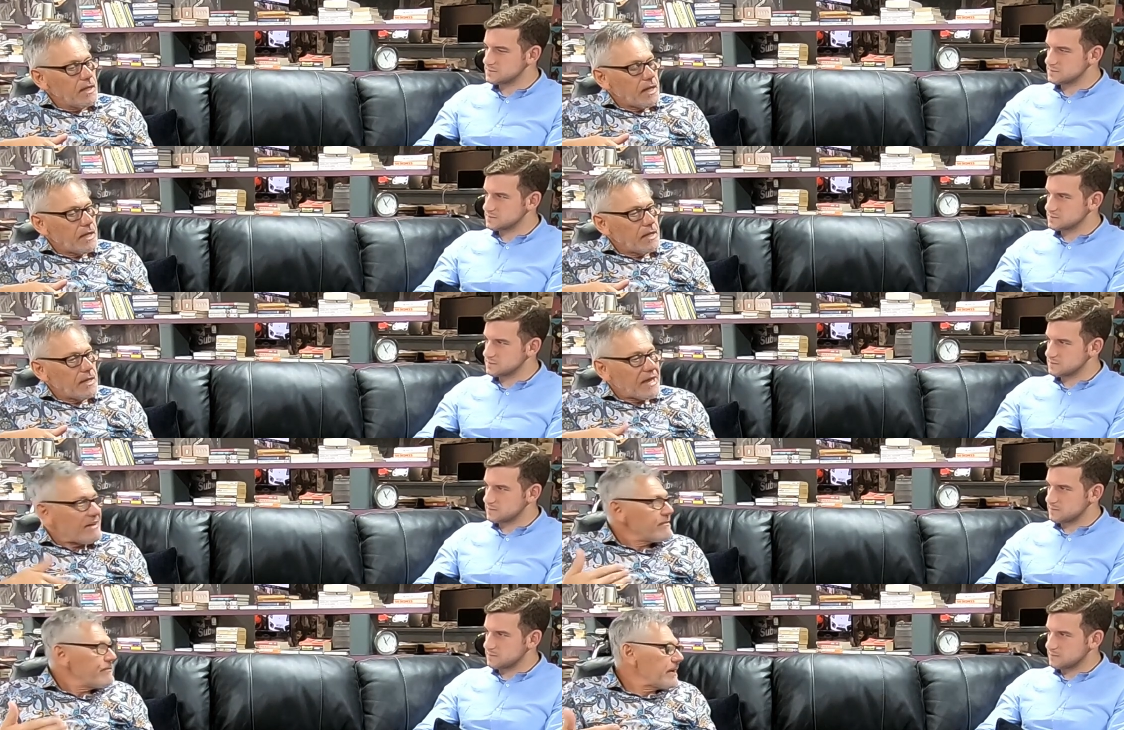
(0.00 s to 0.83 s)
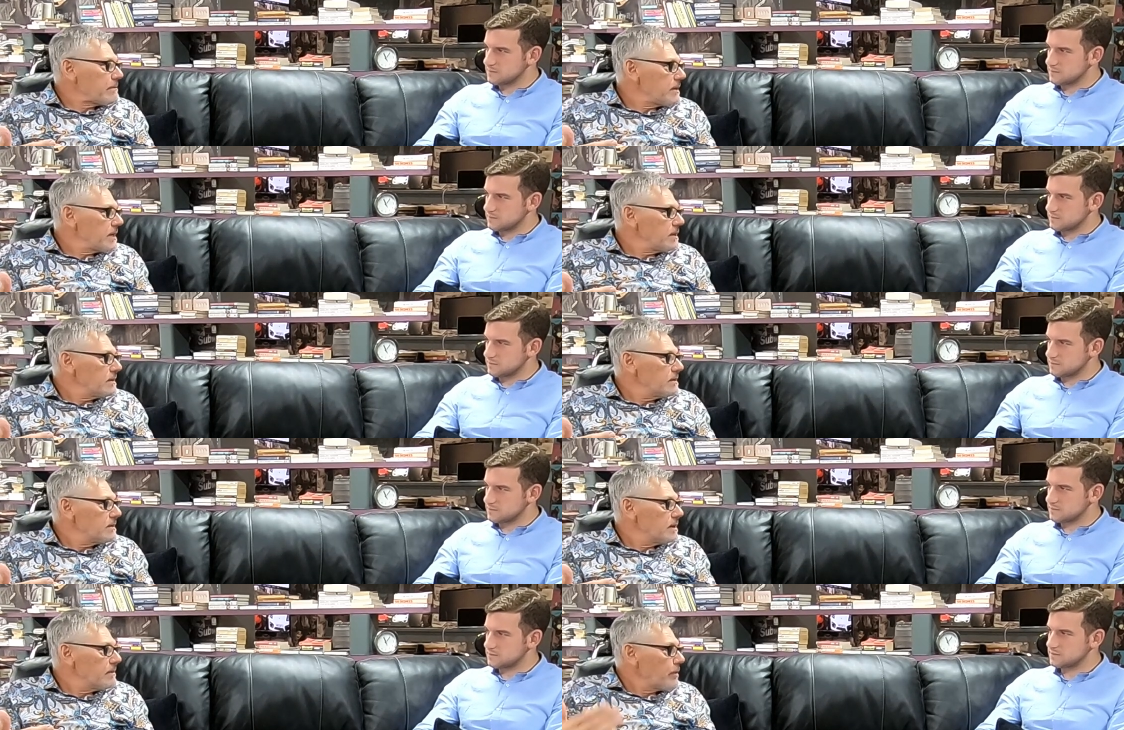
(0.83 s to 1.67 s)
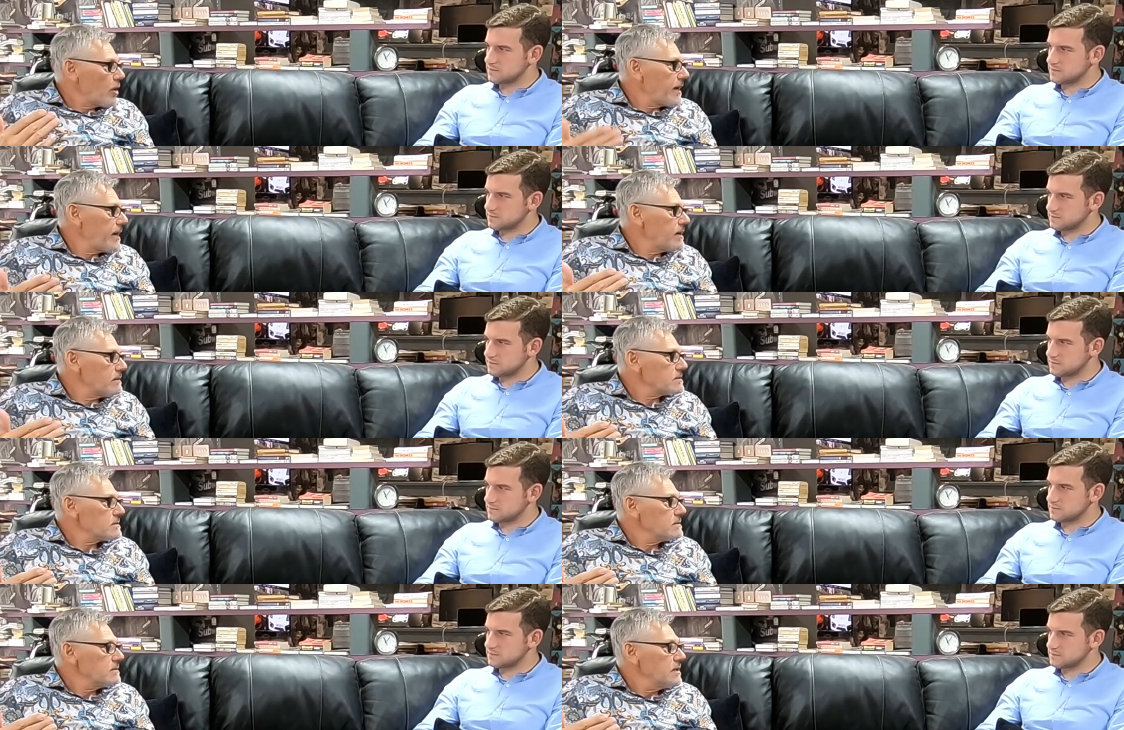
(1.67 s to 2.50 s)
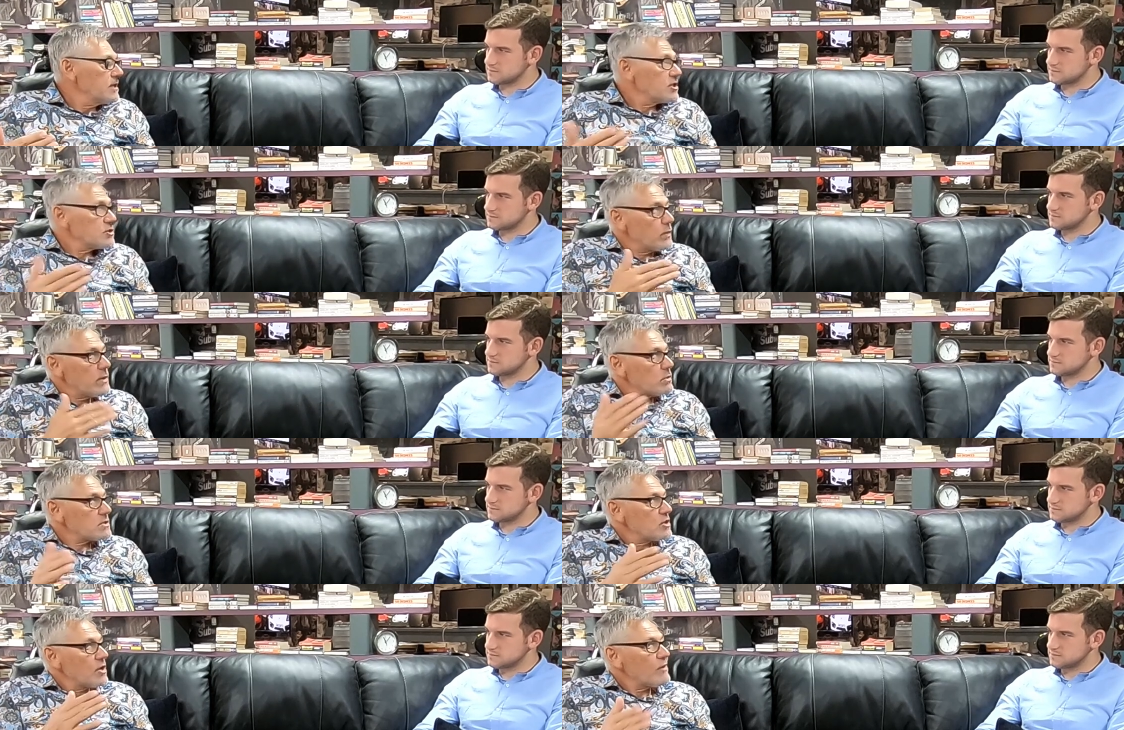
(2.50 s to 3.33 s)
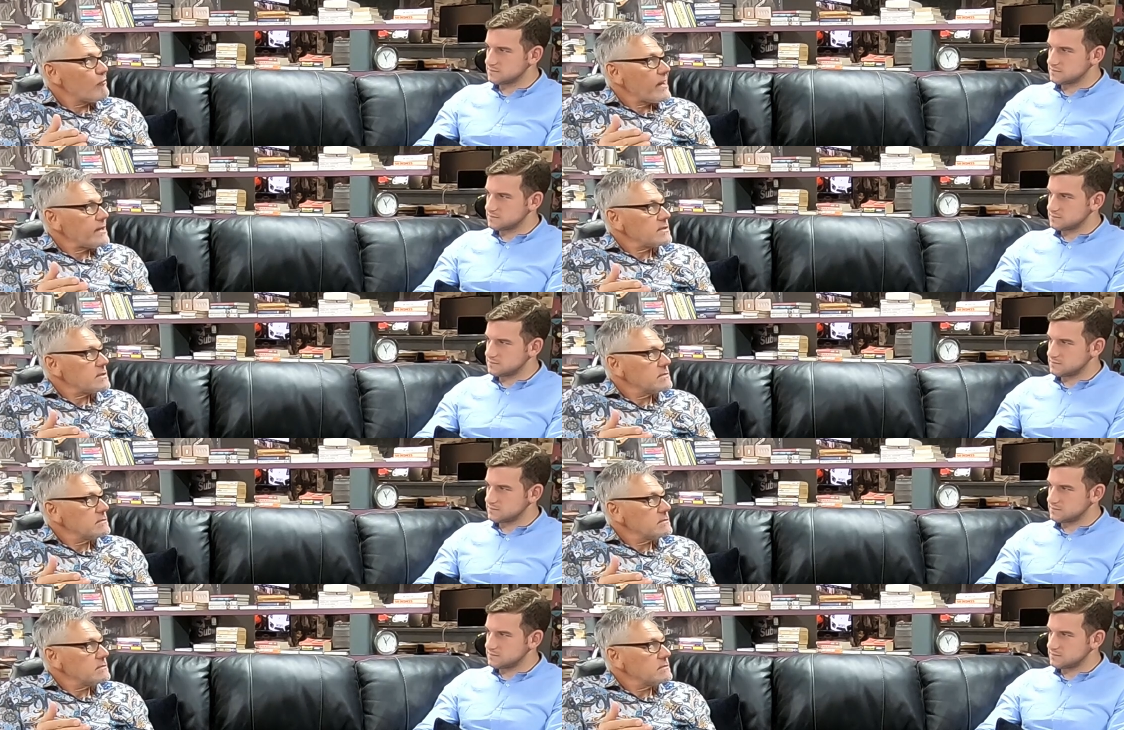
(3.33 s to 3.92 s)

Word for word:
Speaker 1: uh, have a family, and buy a house because we wasn't going to rent.